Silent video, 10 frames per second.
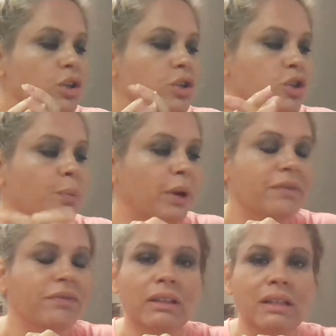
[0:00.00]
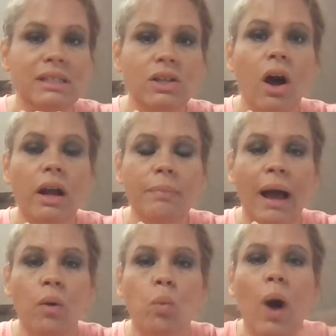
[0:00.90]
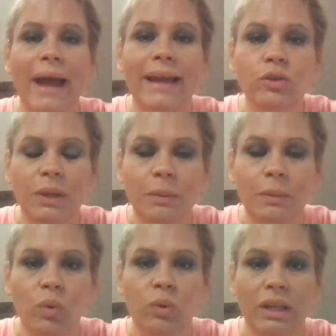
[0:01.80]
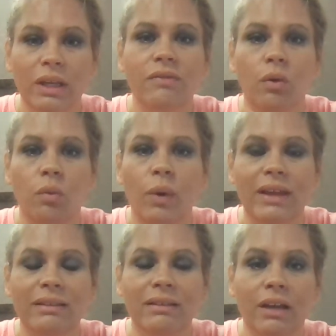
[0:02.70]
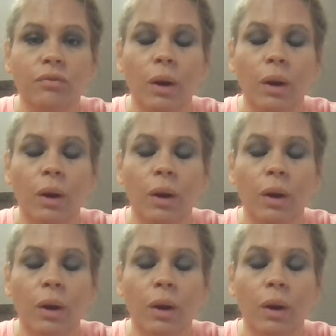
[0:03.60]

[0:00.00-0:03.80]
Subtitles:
So briefly, let's talk about, why do people live where they live?